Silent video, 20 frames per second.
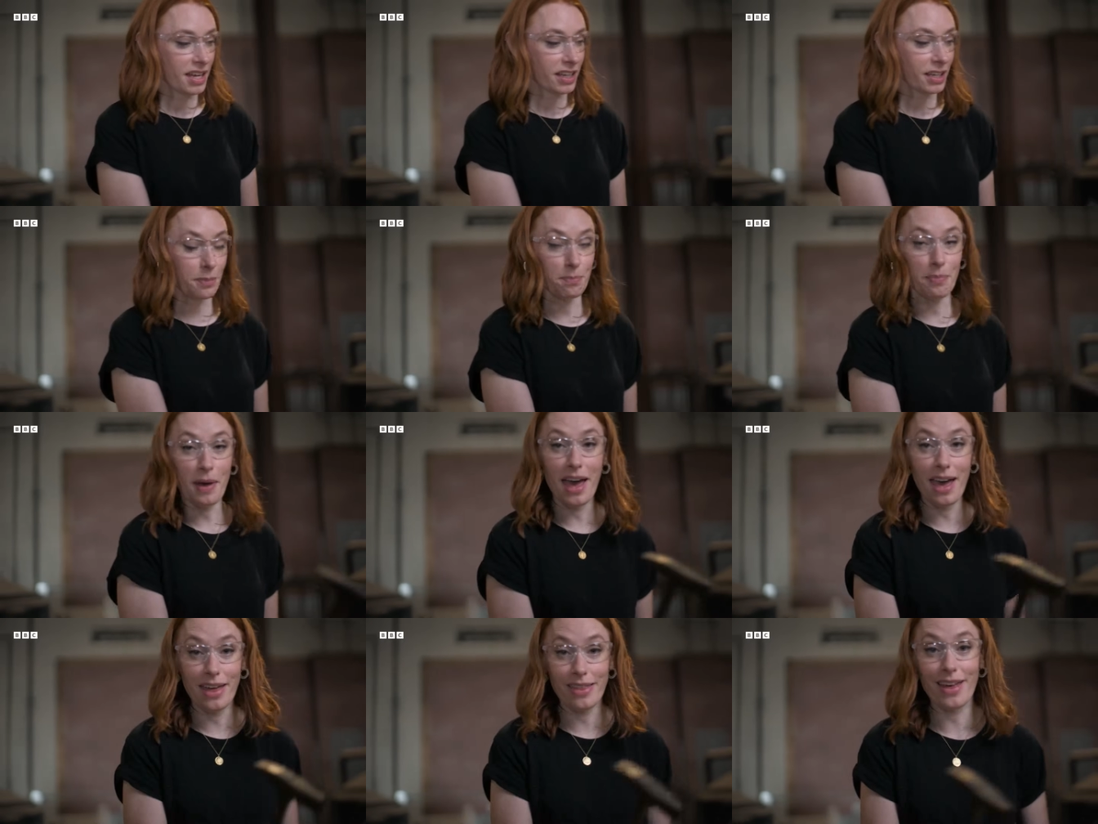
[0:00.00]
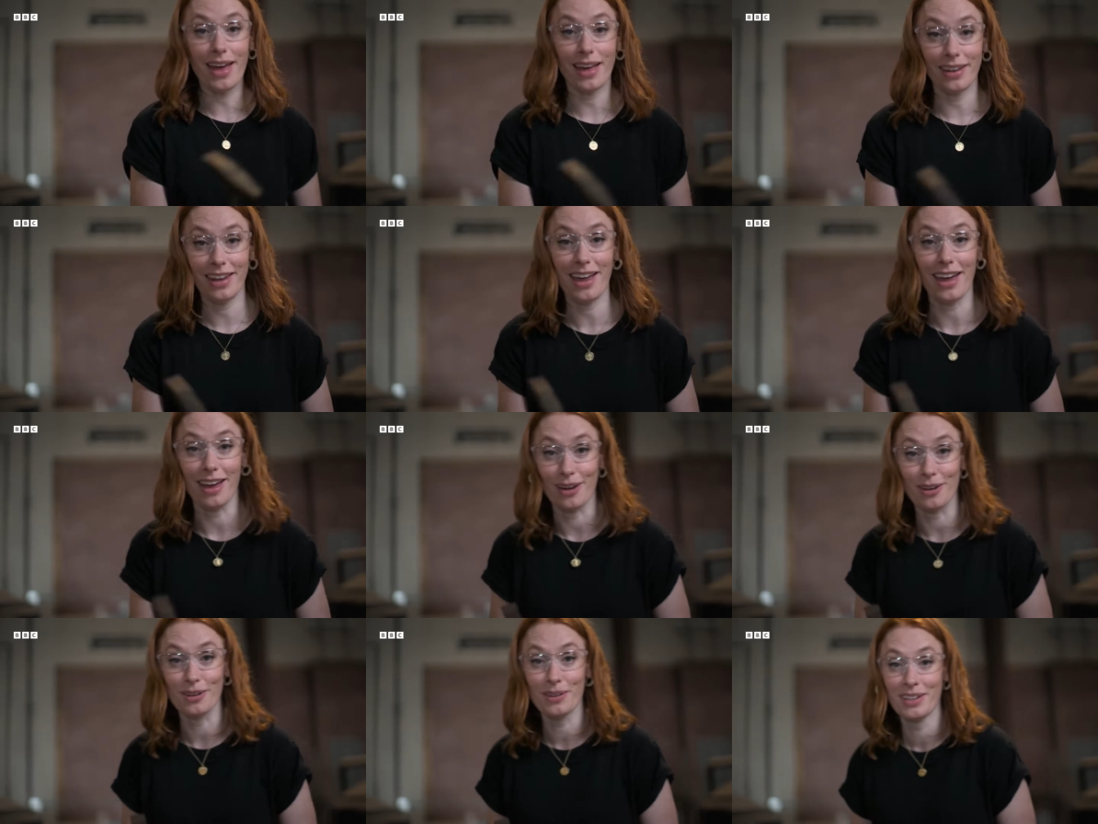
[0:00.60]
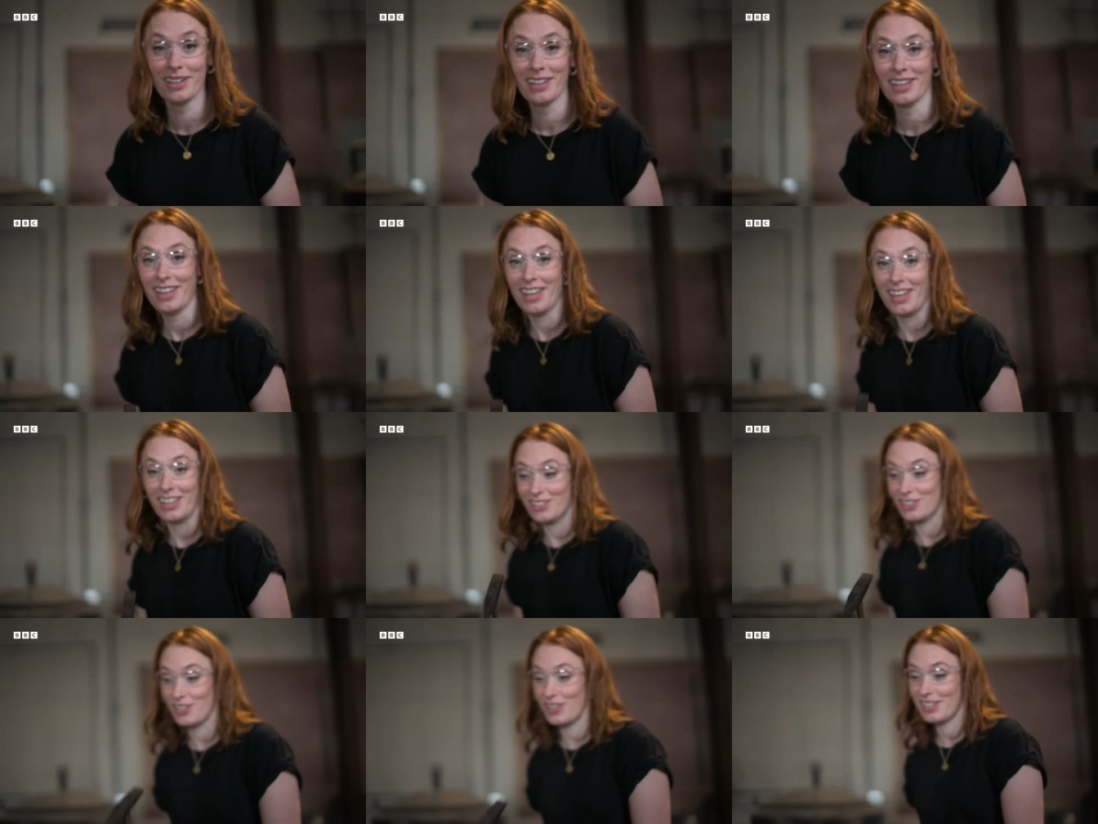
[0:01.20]
Compare that now
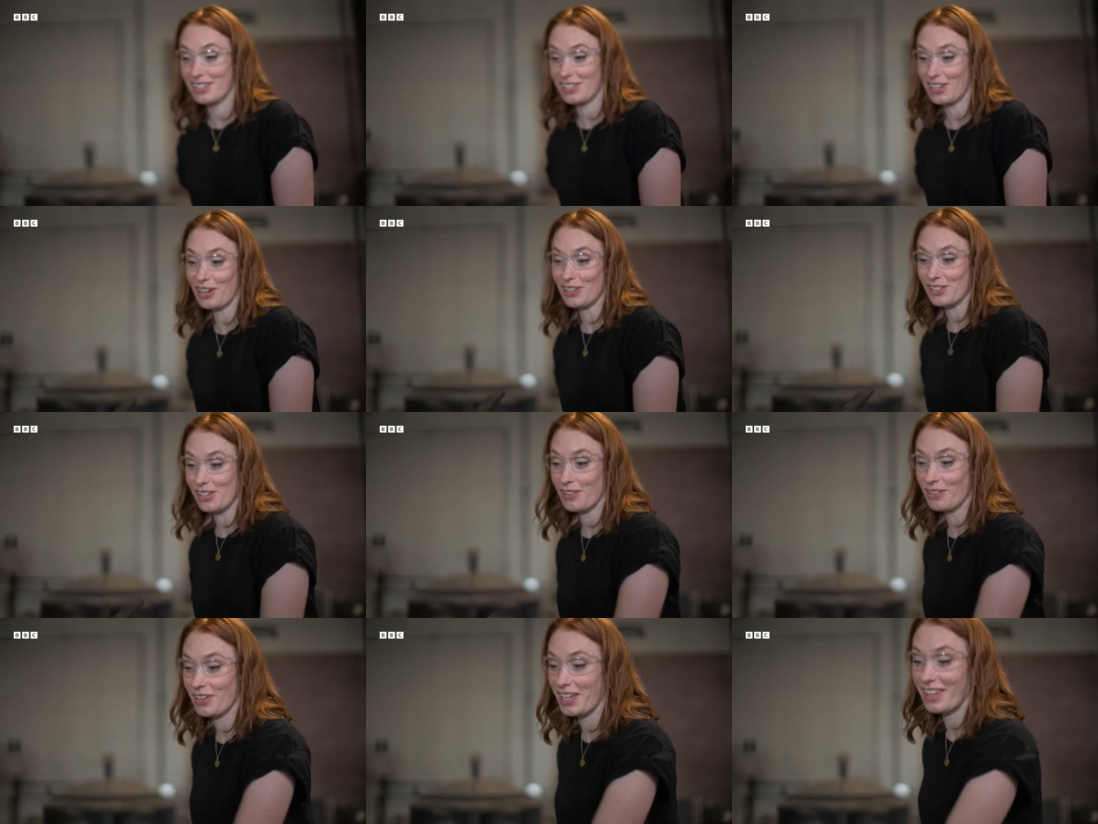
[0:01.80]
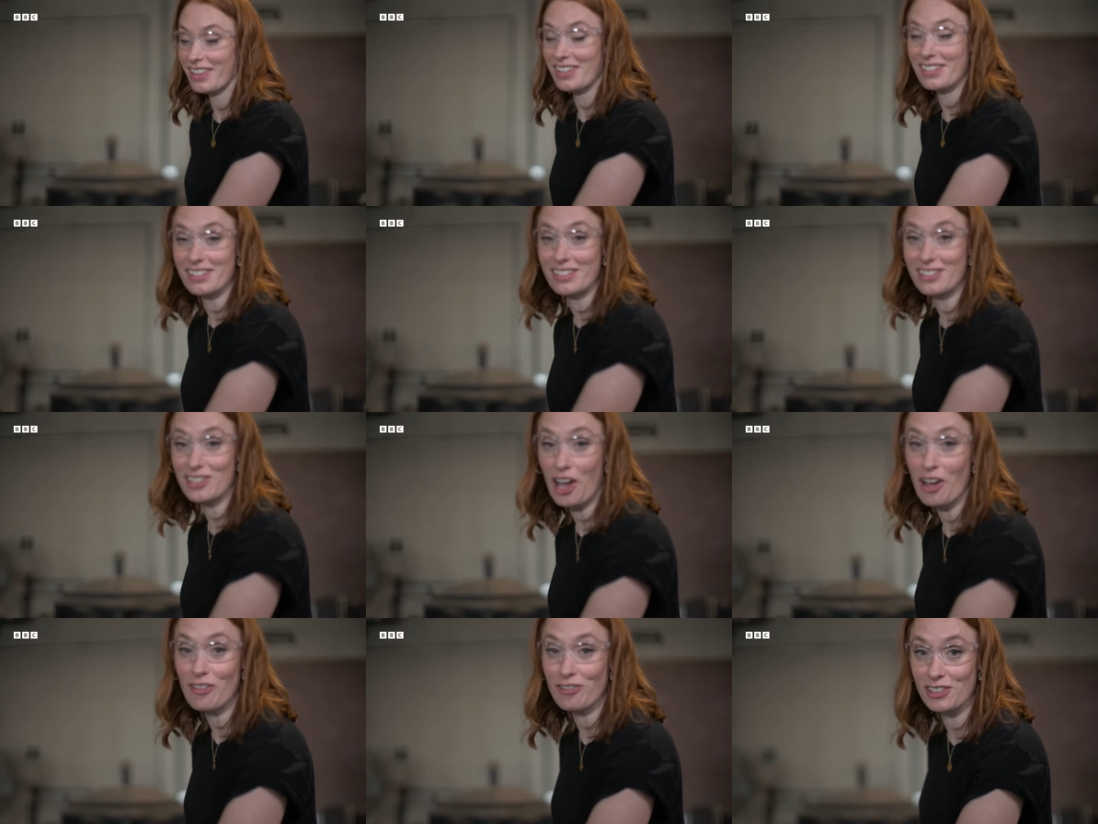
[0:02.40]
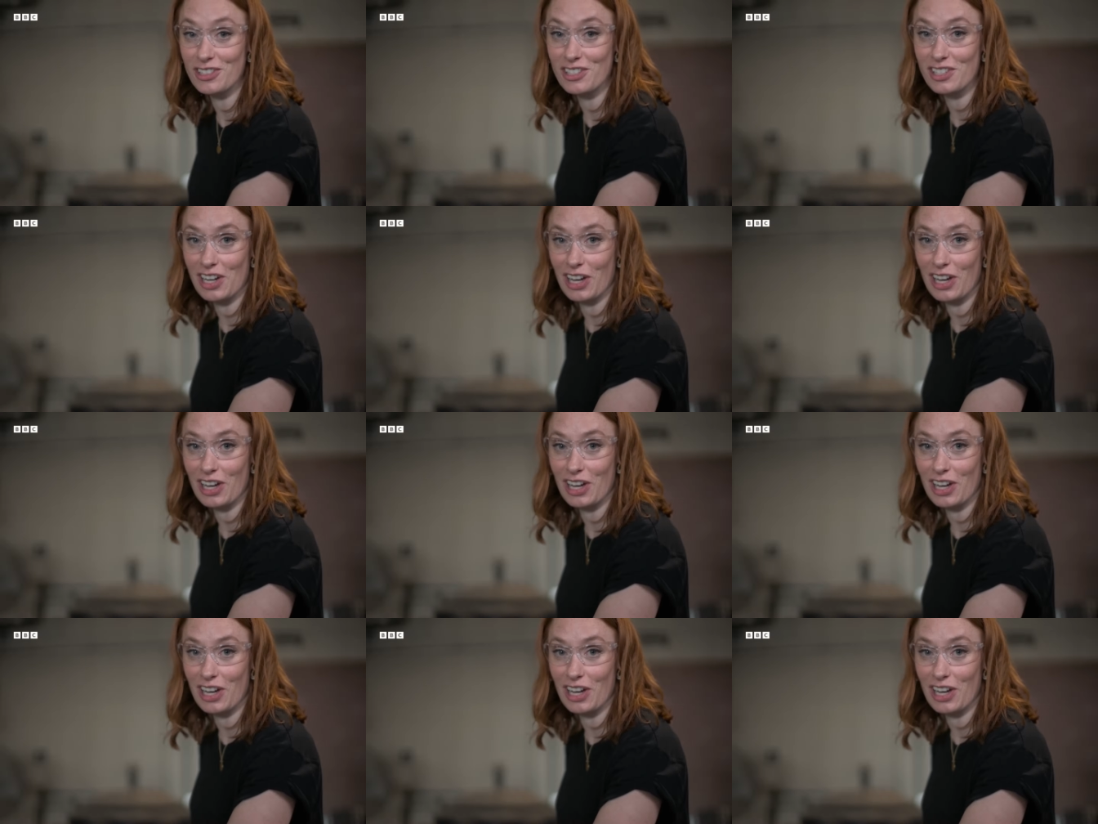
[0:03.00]
to this glass over here. This is toughened